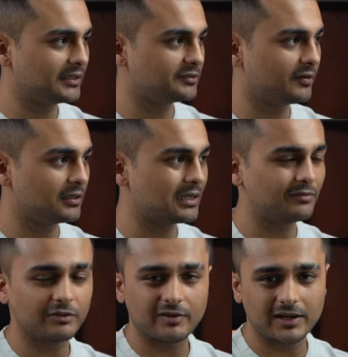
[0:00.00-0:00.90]
this funnel, I've
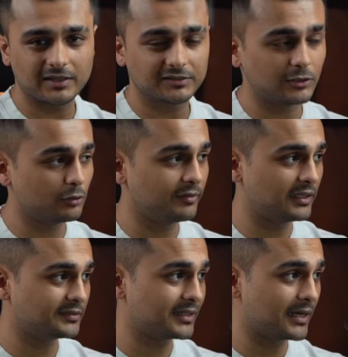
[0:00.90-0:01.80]
divided this into
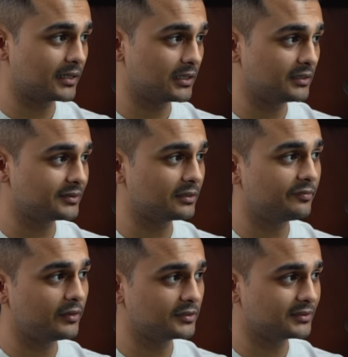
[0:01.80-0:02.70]
various categories. And the
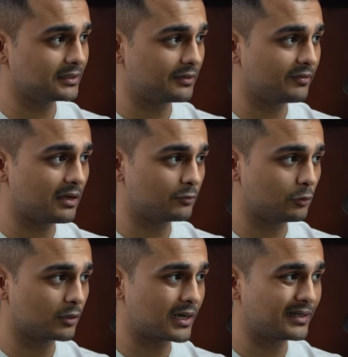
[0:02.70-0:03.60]
first thing that we have to
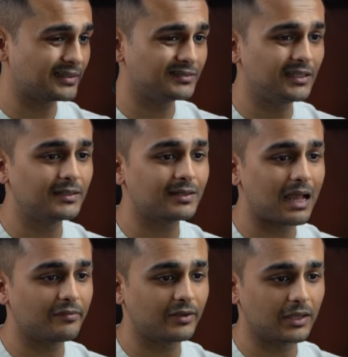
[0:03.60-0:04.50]
look at is the
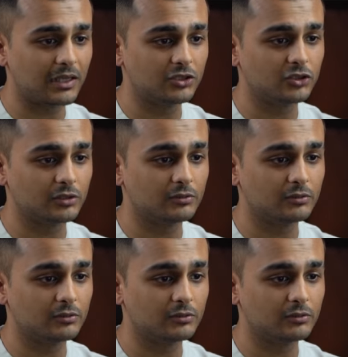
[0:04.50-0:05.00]
traffic engine.